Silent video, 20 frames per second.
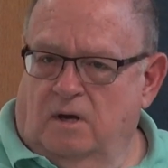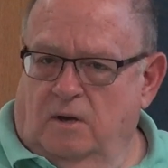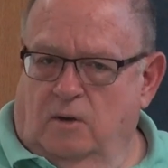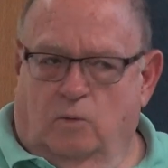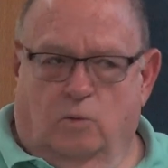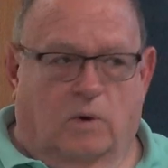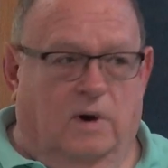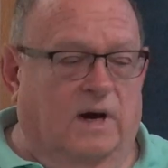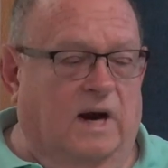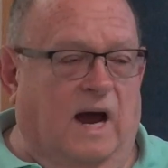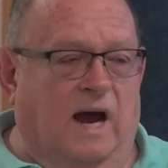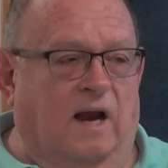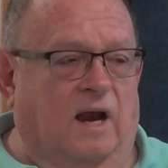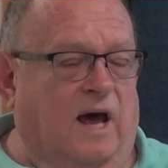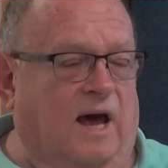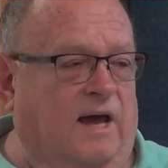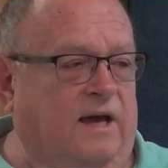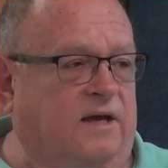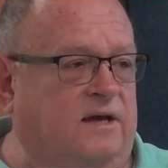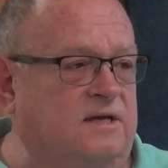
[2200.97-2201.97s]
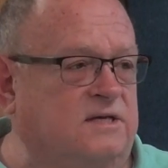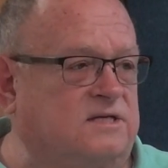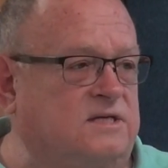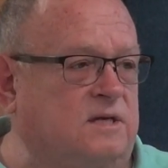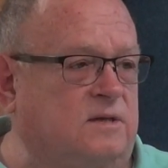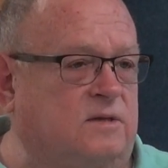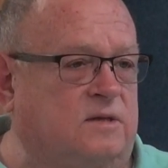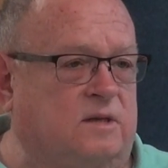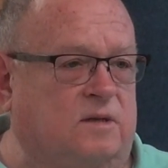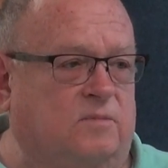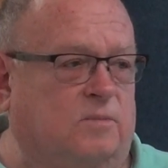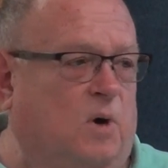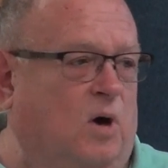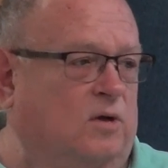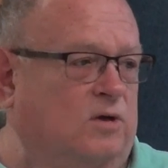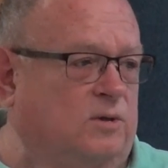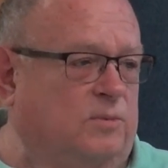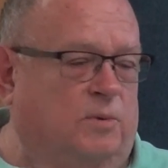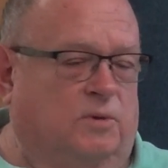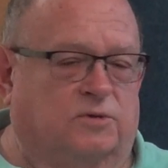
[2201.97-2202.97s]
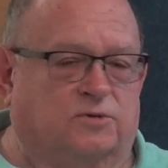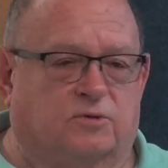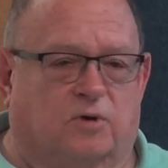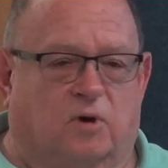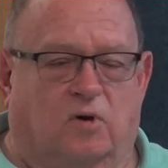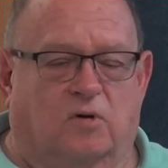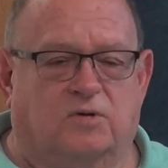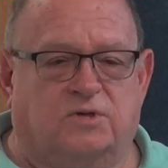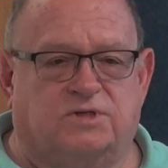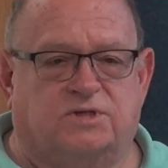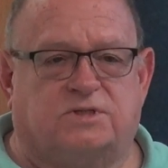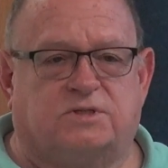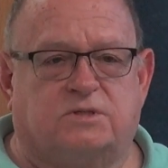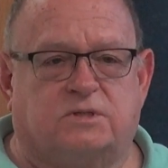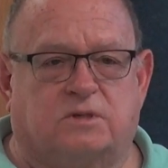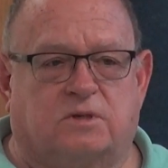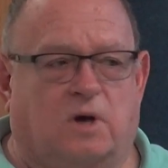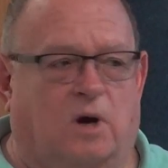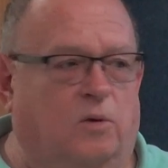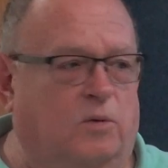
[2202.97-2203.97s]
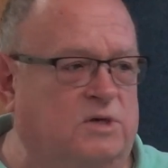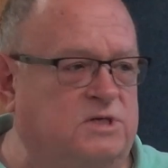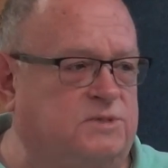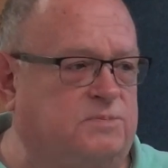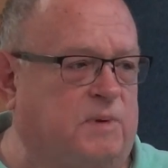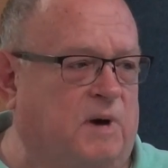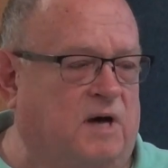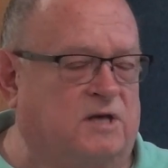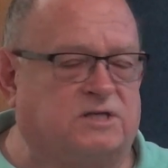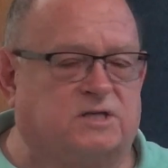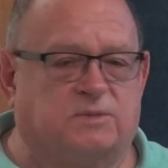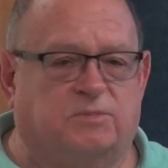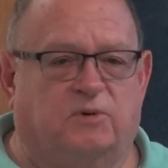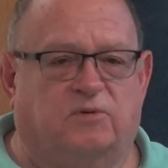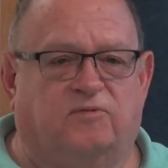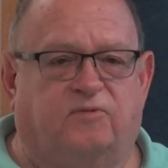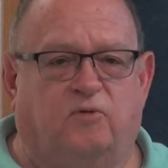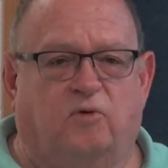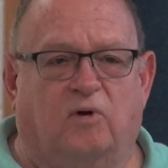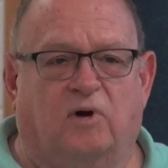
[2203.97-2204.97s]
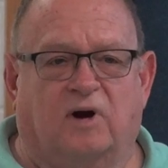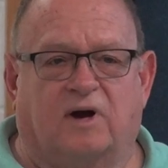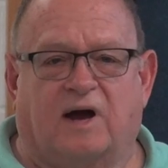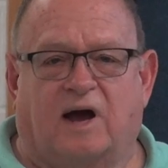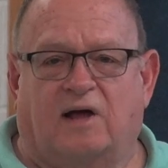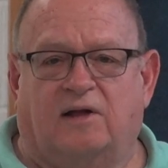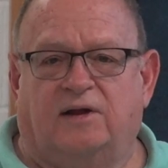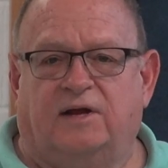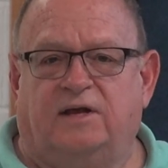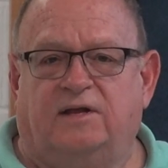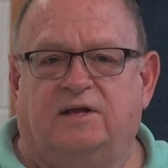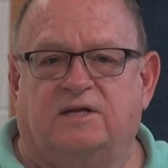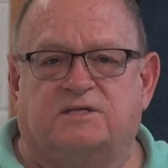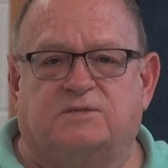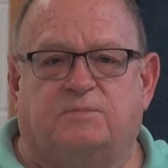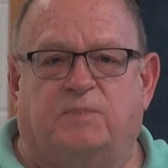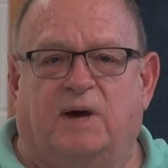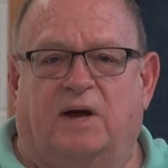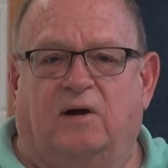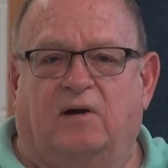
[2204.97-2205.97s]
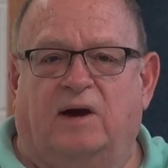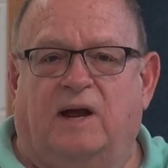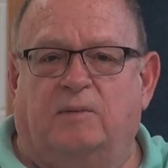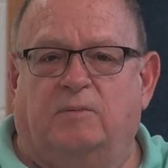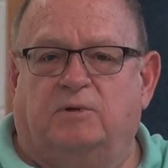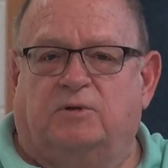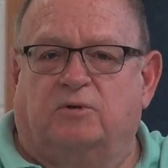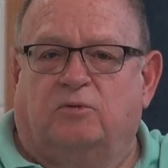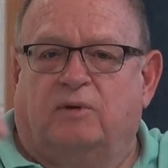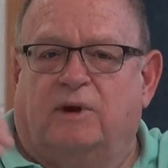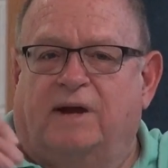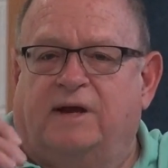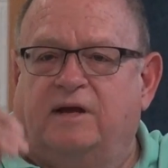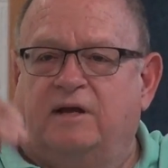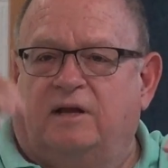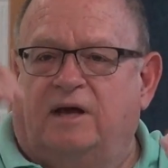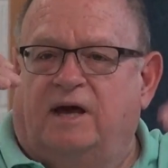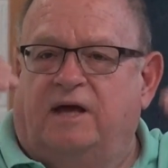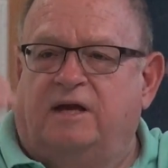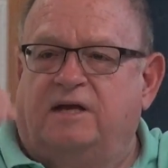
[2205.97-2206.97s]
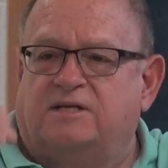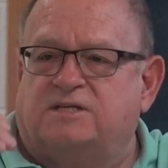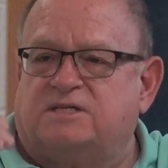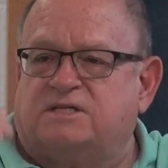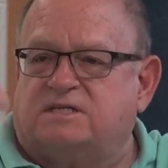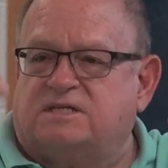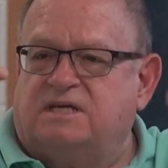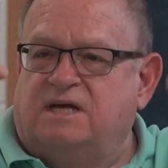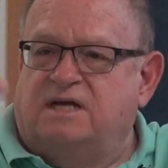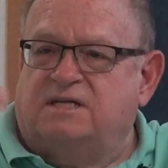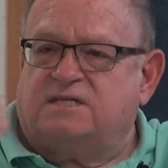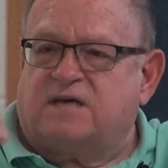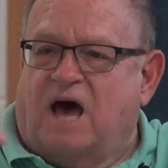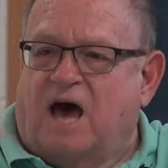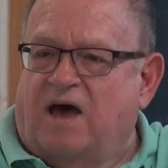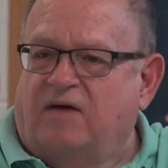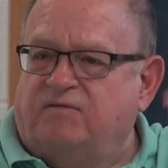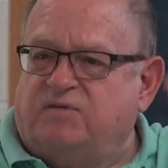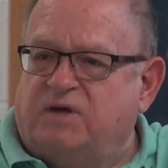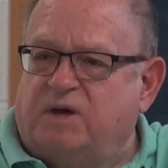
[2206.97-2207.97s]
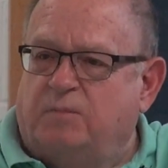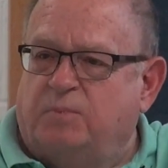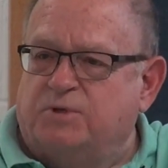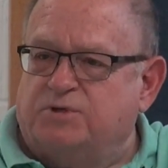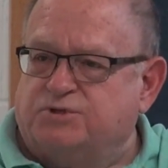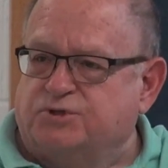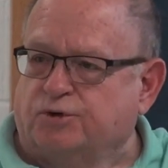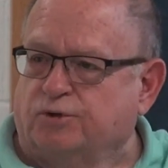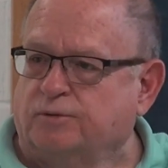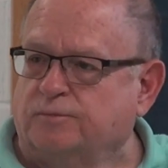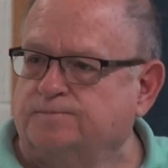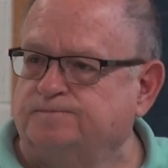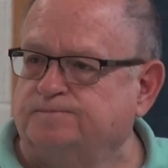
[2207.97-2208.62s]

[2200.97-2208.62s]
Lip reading: One I like is that the multiple drones are responsible for a colony that's better able to regulate its hive temperature.